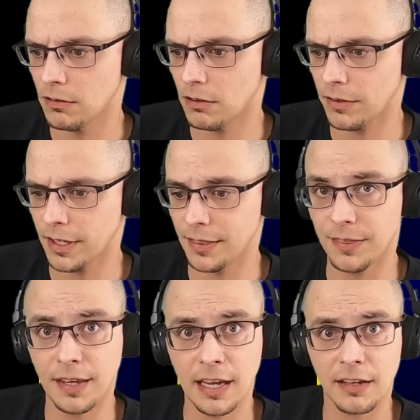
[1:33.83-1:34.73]
Are they
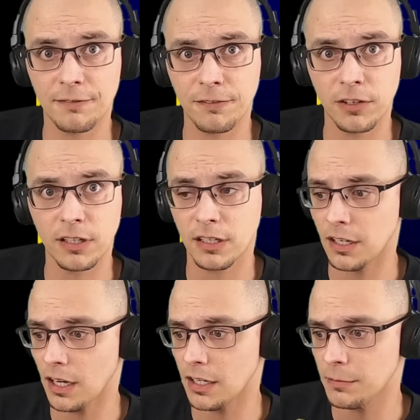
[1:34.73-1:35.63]
that freaking
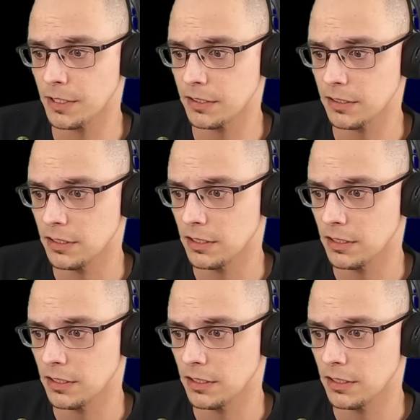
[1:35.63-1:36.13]
anonymous?